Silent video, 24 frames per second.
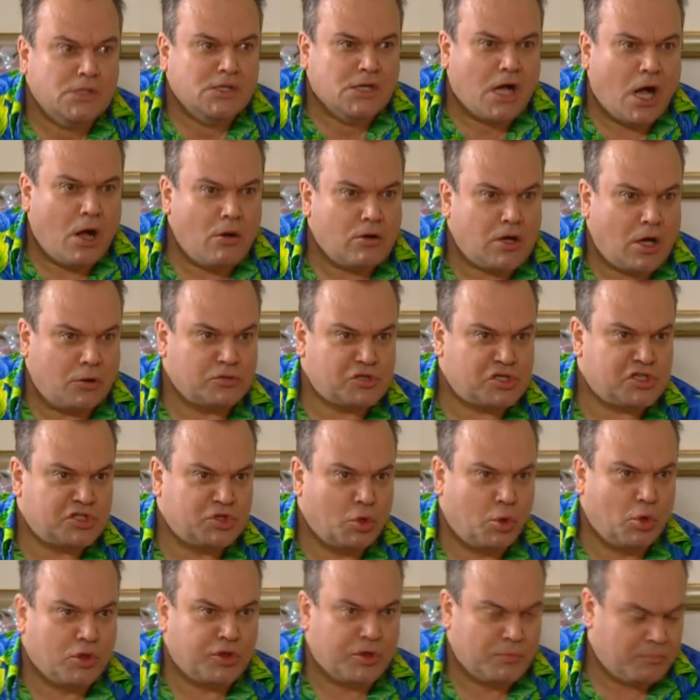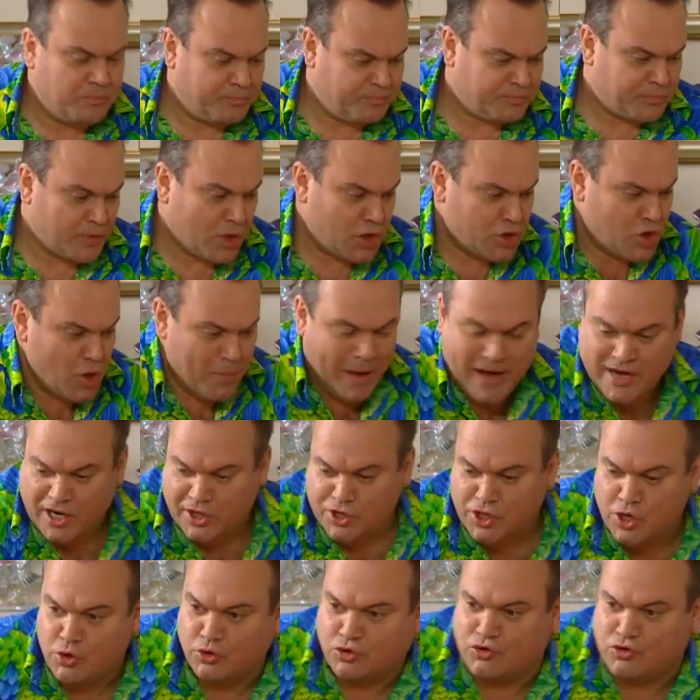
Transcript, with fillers: I'll go and stall them. You make a new